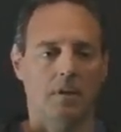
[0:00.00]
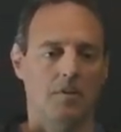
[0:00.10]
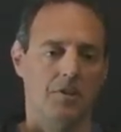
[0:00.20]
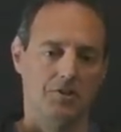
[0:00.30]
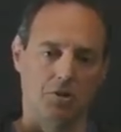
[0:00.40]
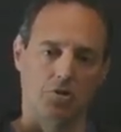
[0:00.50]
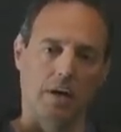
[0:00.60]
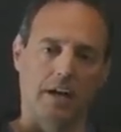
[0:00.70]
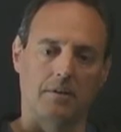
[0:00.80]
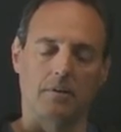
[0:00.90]
this
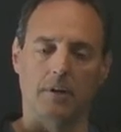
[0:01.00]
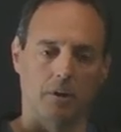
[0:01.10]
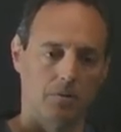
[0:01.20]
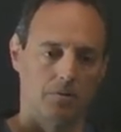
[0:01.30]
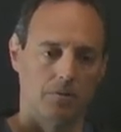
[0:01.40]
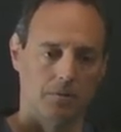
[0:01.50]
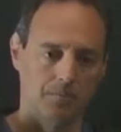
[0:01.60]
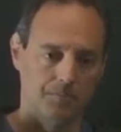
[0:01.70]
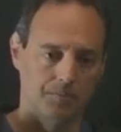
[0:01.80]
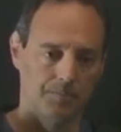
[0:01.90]
attractor it goes to.
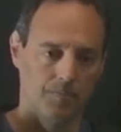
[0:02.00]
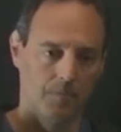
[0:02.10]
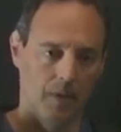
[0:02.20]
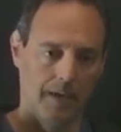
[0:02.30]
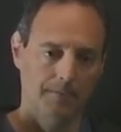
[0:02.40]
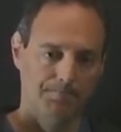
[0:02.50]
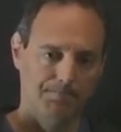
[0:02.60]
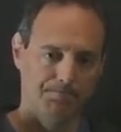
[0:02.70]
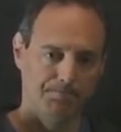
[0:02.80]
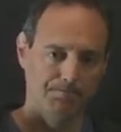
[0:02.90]
Okay?
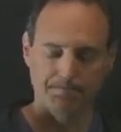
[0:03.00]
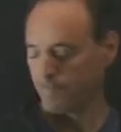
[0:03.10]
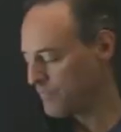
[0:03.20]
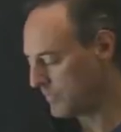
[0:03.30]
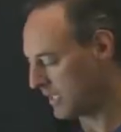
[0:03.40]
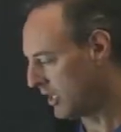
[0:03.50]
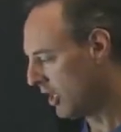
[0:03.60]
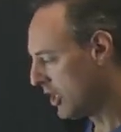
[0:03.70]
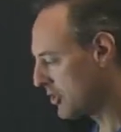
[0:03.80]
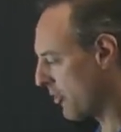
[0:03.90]

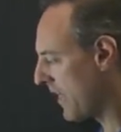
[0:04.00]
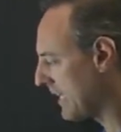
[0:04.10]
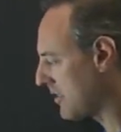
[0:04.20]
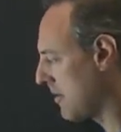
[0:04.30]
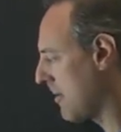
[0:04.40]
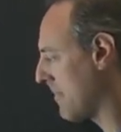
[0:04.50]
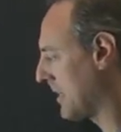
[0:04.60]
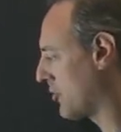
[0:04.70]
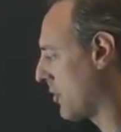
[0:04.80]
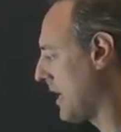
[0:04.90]
So that's going to be my
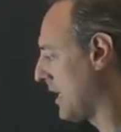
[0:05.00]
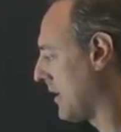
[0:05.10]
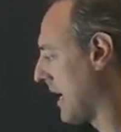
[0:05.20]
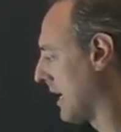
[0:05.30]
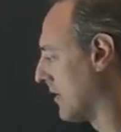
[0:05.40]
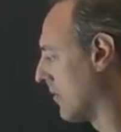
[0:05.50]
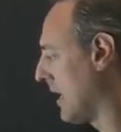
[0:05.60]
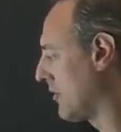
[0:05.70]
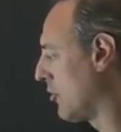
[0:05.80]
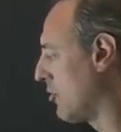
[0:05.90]
training data,
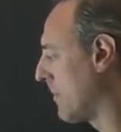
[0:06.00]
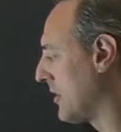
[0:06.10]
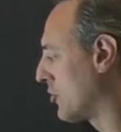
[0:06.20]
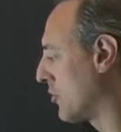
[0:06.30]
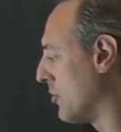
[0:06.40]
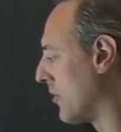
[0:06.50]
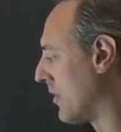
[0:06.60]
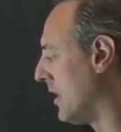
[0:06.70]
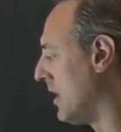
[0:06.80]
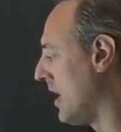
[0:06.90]
right? So those are my truth.
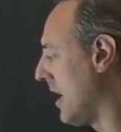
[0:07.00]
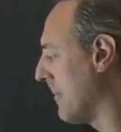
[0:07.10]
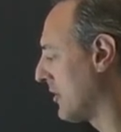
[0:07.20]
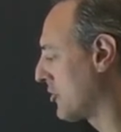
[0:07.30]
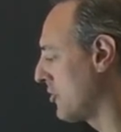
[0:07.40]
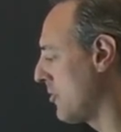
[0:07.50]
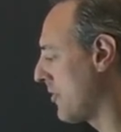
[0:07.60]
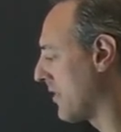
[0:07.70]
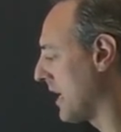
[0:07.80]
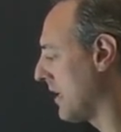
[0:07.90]
And my
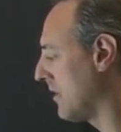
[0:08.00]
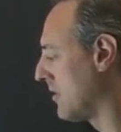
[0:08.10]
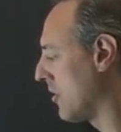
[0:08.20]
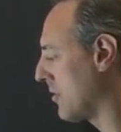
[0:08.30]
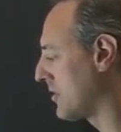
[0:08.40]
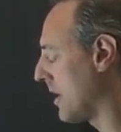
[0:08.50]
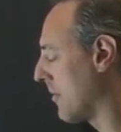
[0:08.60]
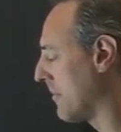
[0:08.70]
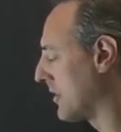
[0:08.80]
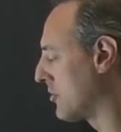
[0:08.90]
truth then, notice that
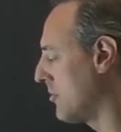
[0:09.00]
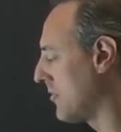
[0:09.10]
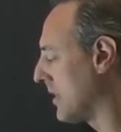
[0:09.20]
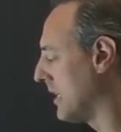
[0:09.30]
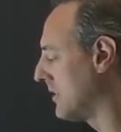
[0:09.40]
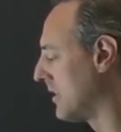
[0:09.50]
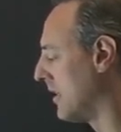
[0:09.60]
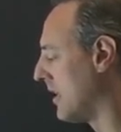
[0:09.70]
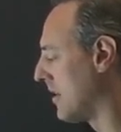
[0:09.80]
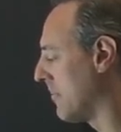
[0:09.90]
what my truth does,
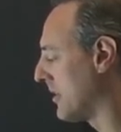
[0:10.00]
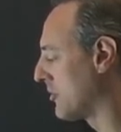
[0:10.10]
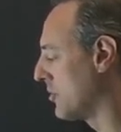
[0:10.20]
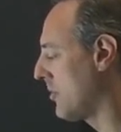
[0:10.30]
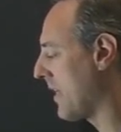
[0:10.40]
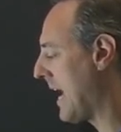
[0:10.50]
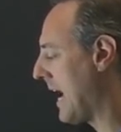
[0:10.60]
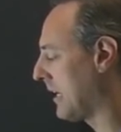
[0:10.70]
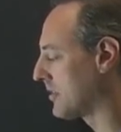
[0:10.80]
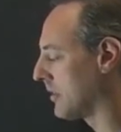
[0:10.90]
my truth
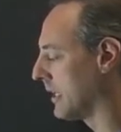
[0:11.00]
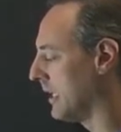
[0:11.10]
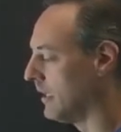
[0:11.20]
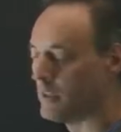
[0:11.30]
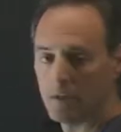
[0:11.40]
actually